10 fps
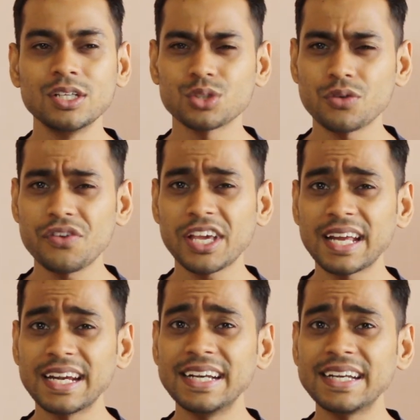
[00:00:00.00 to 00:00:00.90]
So if we
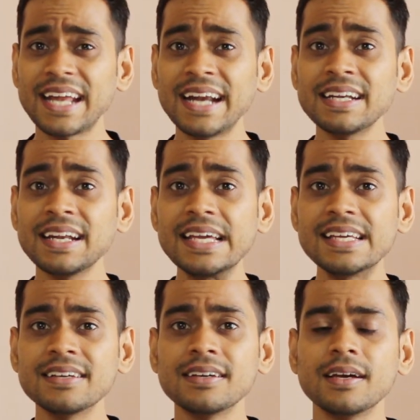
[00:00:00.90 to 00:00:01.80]
can
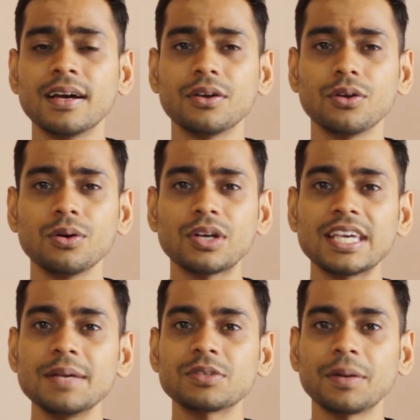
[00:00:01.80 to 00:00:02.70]
intently,
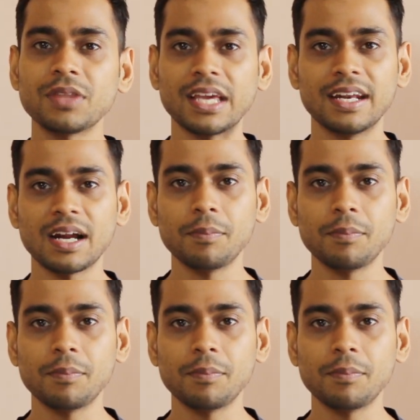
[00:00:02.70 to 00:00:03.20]
keep something in our